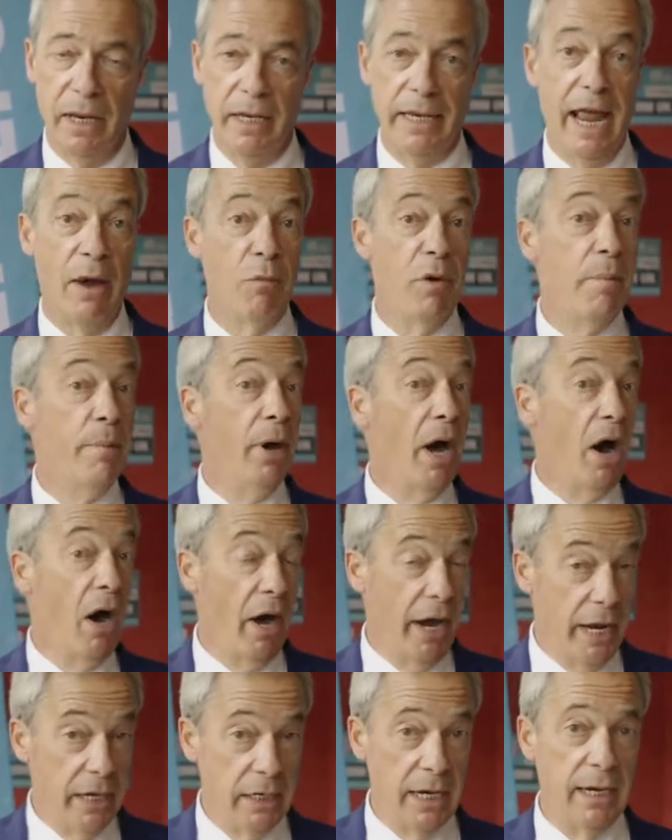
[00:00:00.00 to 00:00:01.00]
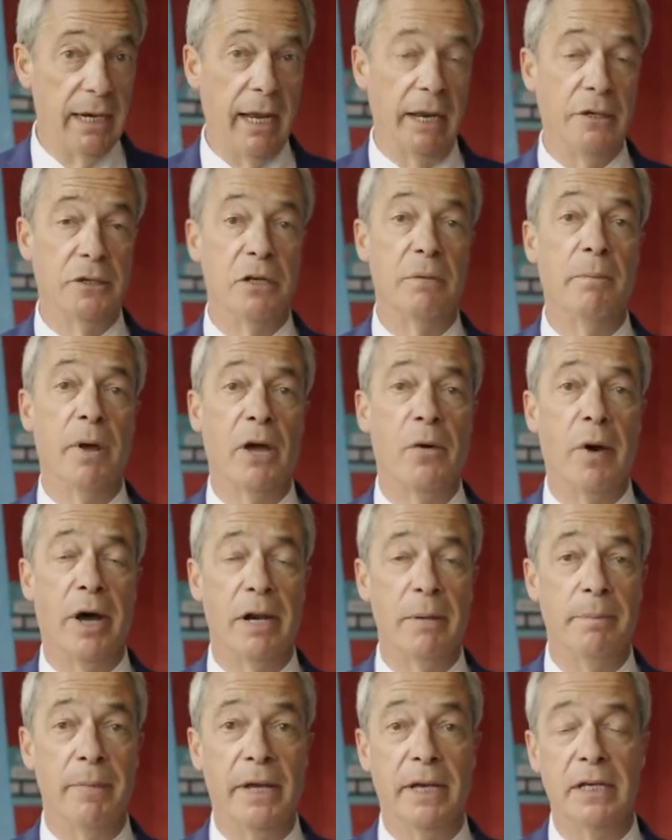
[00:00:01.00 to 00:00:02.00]
Now, we're behind in London by
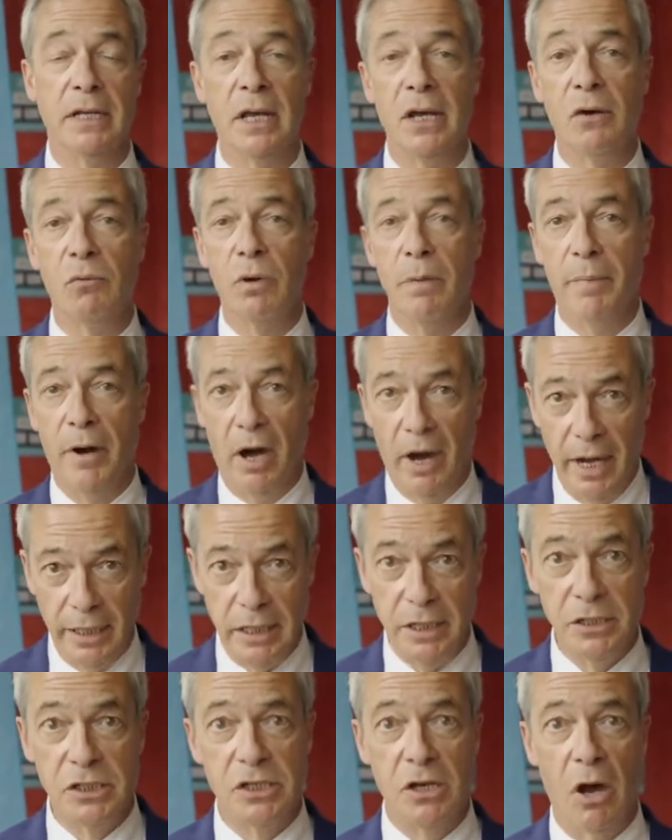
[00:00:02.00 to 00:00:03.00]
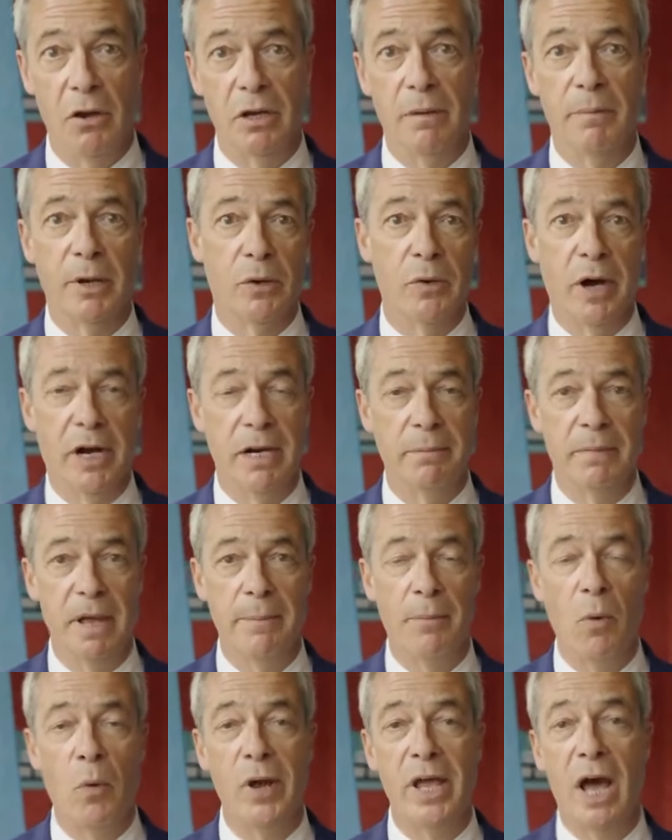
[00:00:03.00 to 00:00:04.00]
quite a bit. We're behind in Scotland by quite a
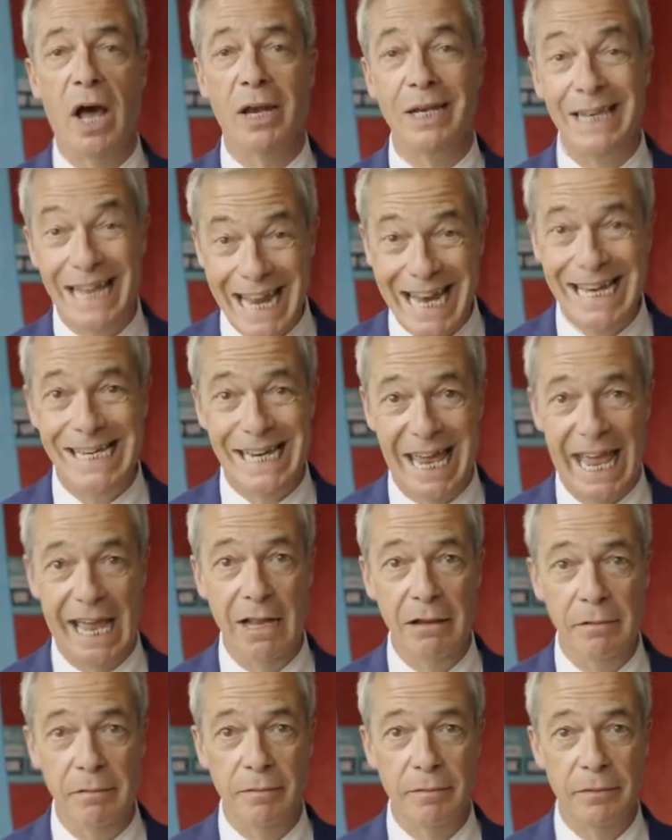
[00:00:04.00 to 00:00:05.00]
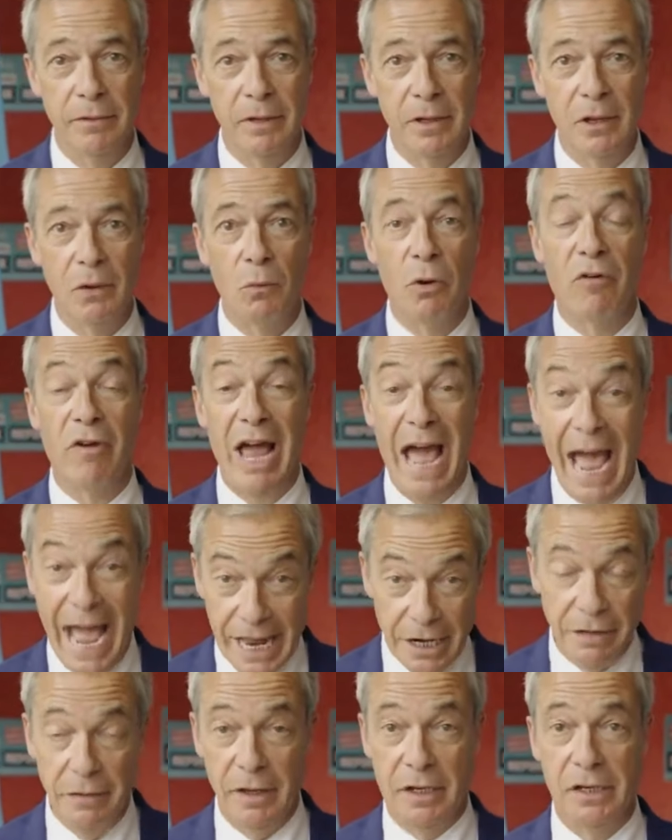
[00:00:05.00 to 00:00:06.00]
bit. But we are leading. We're
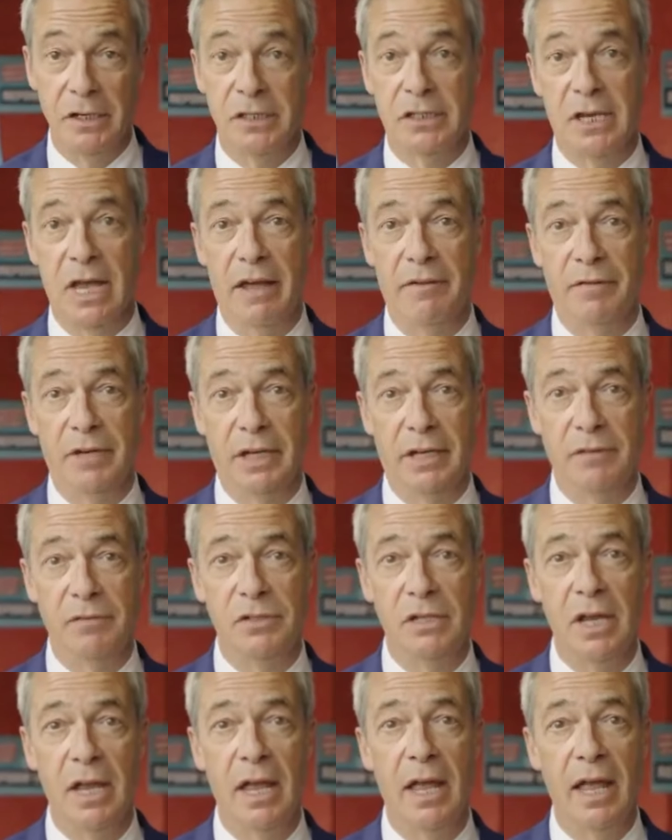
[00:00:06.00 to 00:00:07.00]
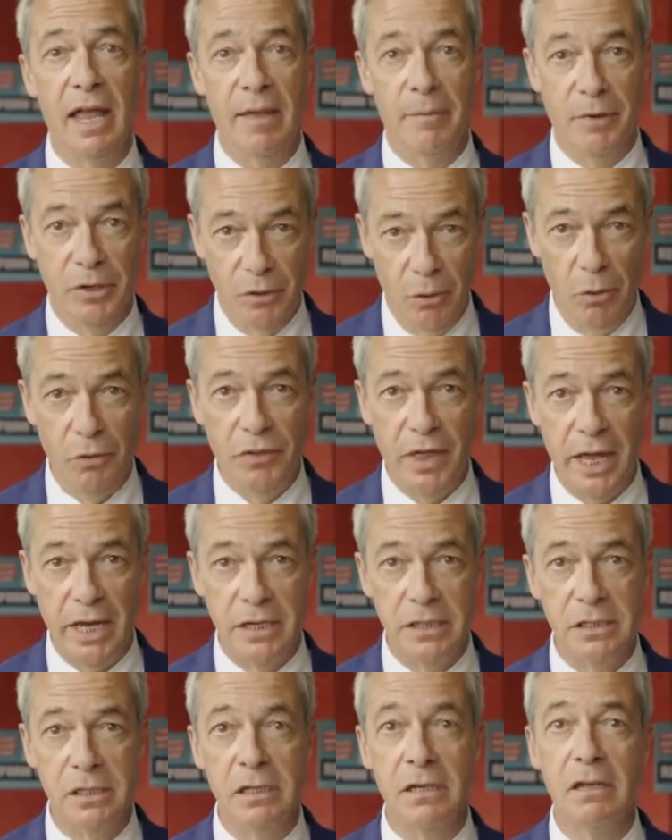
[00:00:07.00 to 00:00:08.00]
ahead of the Conservatives in the North
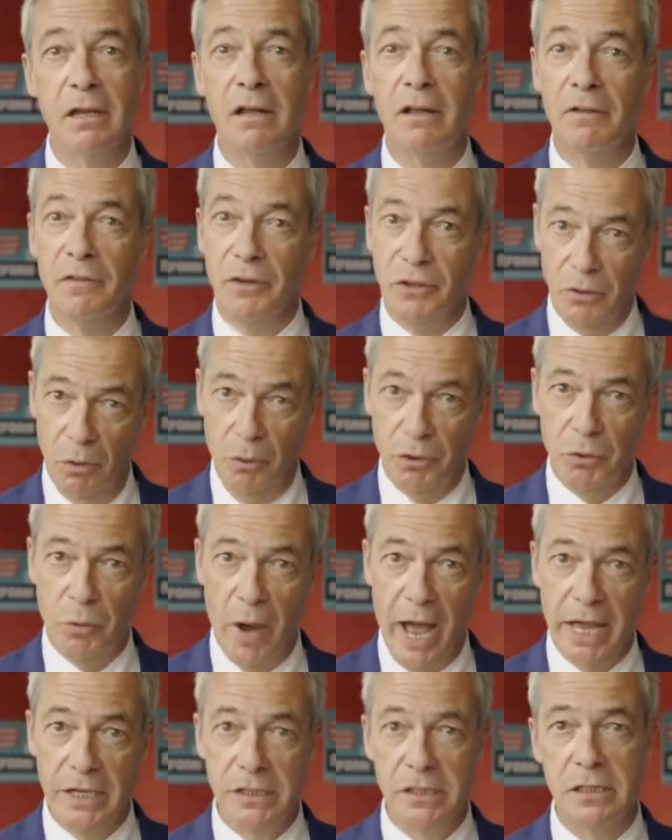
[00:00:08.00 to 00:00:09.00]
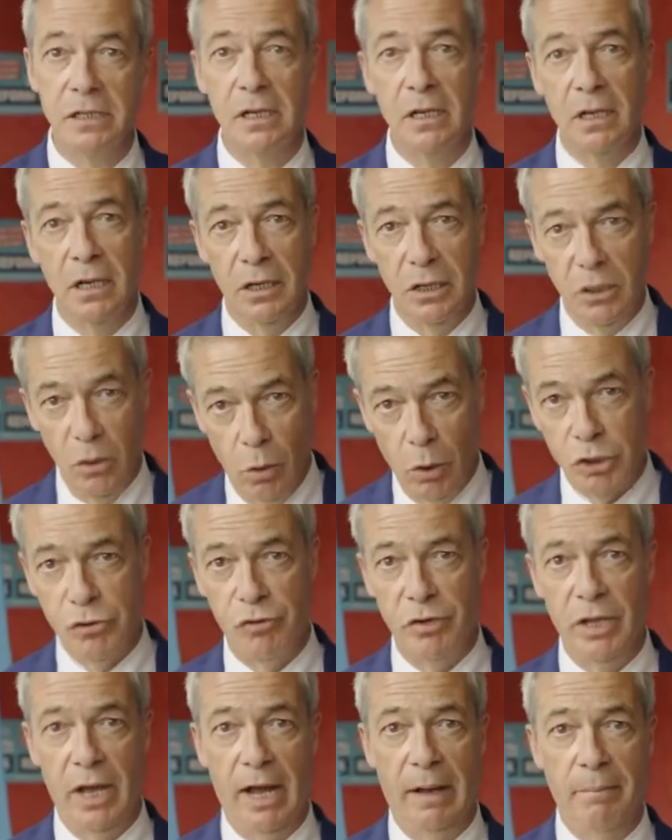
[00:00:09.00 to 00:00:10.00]
East, the North West,
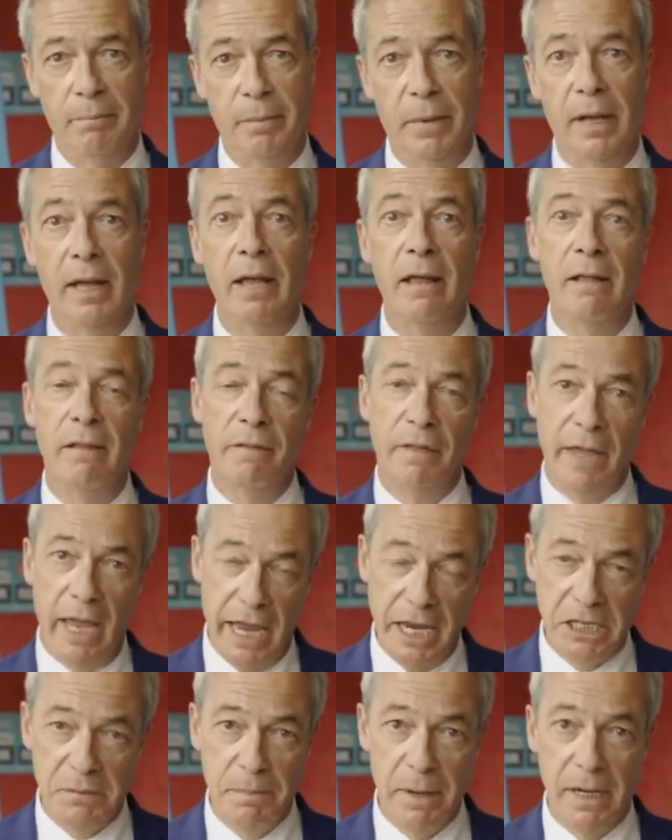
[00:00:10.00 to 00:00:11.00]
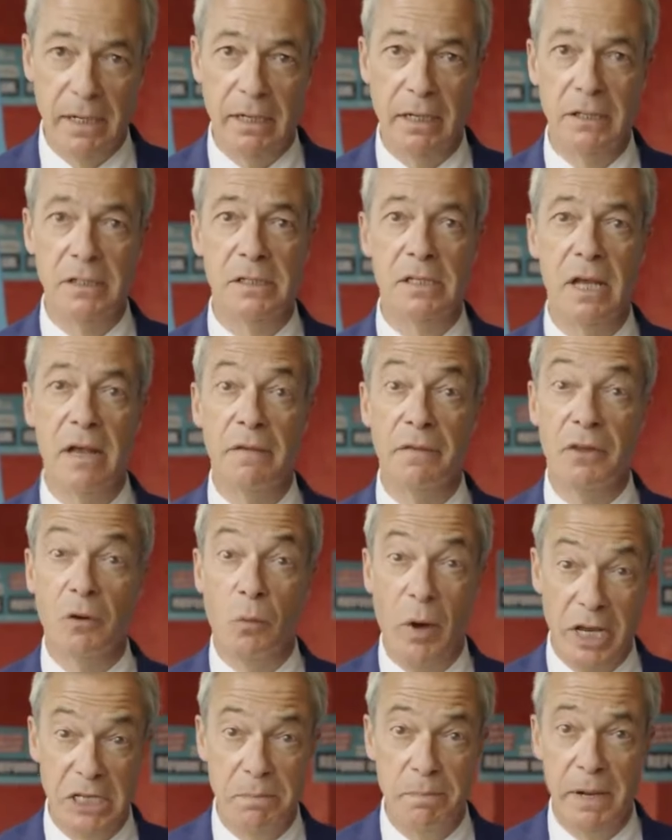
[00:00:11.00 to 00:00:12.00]
Yorkshire and the Humber, the East Midlands, the
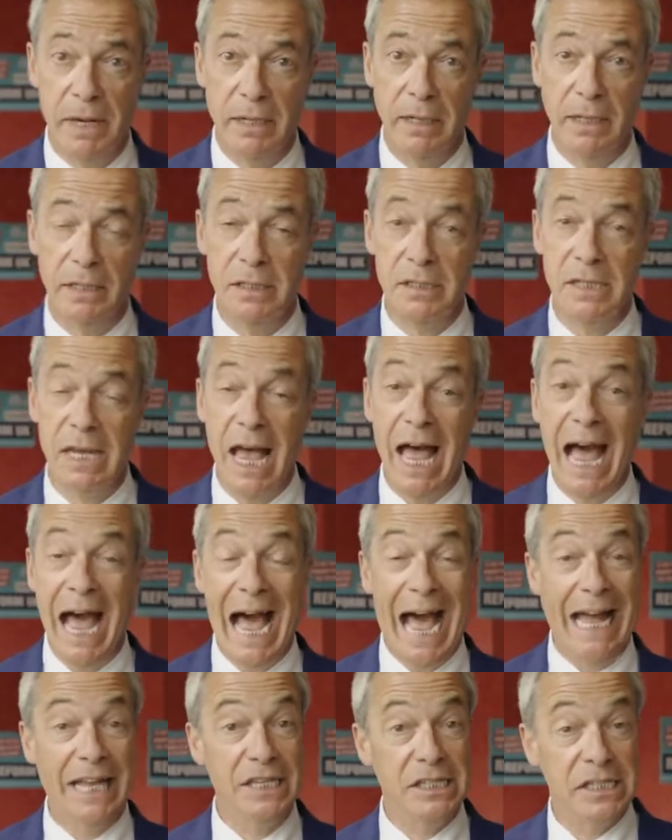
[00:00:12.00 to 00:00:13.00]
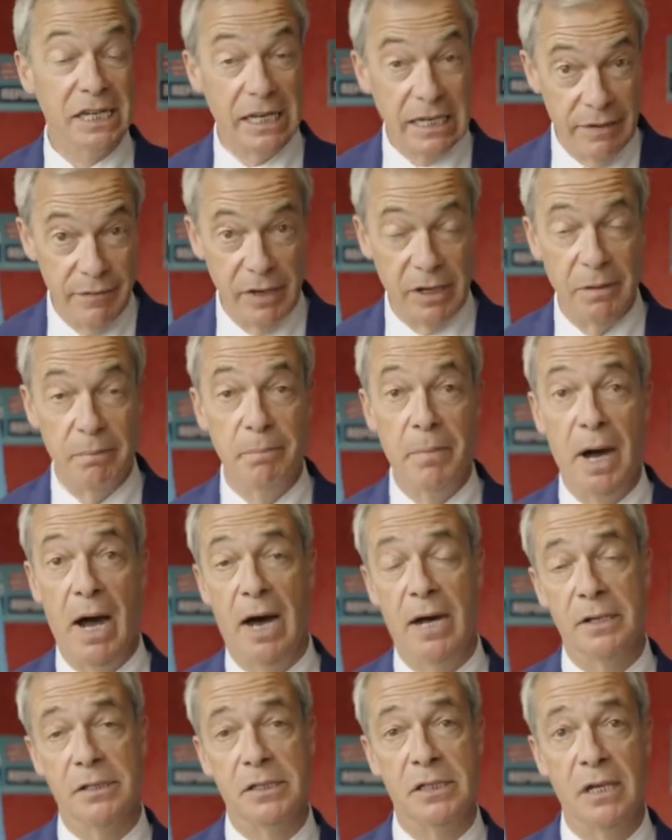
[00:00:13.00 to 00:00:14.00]
West Midlands, and significant
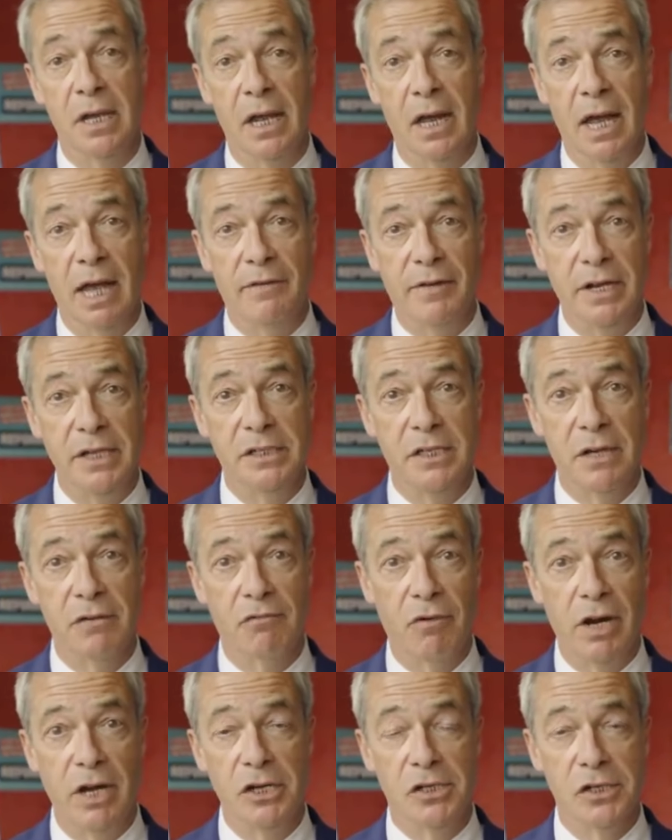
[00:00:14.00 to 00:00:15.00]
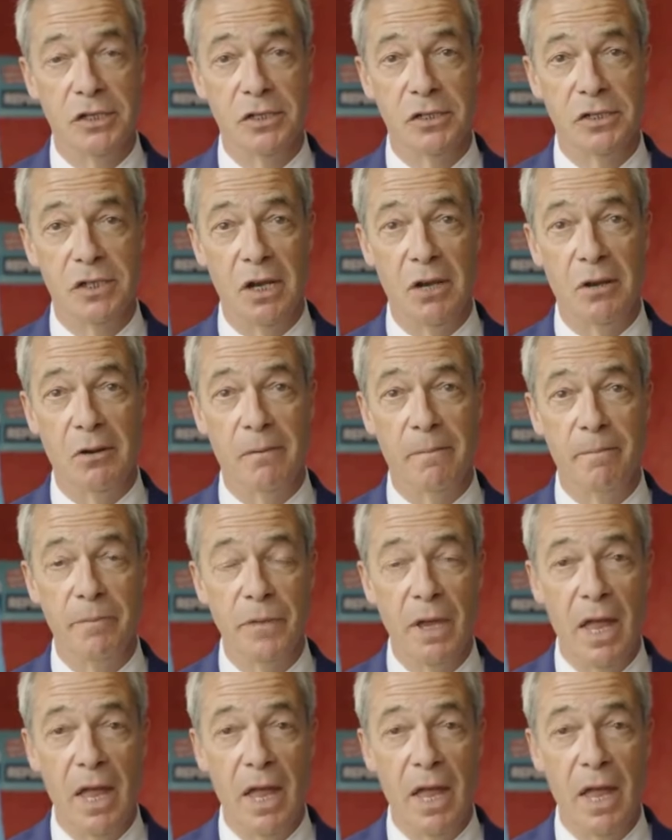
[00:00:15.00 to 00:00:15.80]
parts of Eastern Region 2.